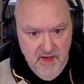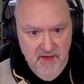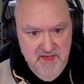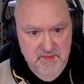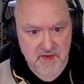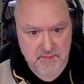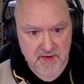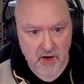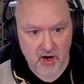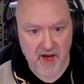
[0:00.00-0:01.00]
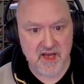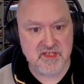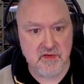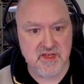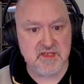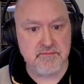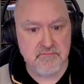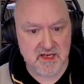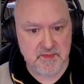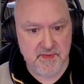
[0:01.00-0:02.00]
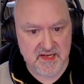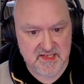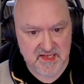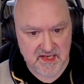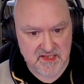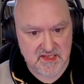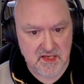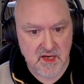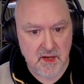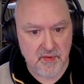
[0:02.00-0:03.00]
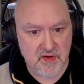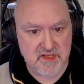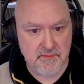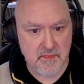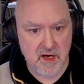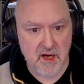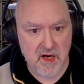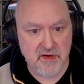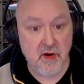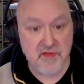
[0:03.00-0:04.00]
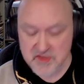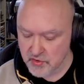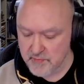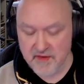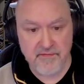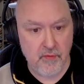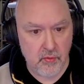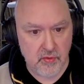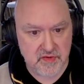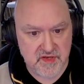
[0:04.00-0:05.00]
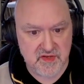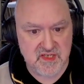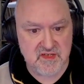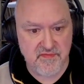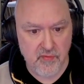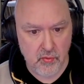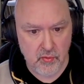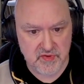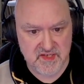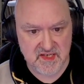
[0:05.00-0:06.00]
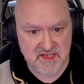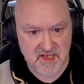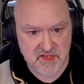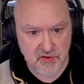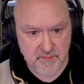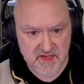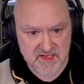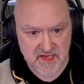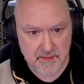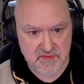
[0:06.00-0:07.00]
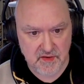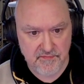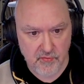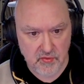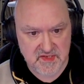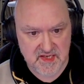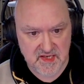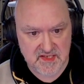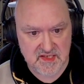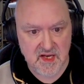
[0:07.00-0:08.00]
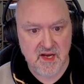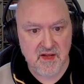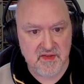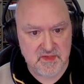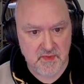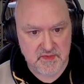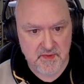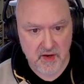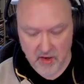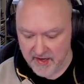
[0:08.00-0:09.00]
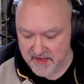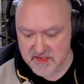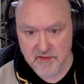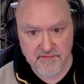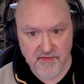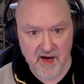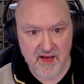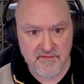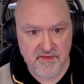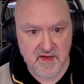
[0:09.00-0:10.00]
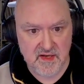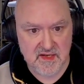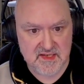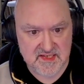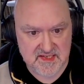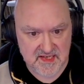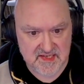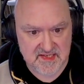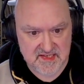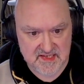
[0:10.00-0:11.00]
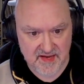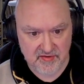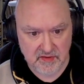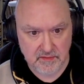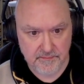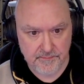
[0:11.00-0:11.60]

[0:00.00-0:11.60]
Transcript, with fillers: This must be higher, so this must be a six because it, uh, no, this could be a four. So this is four or six. These could be the same. So four, six. This must be higher. So five, six, seven.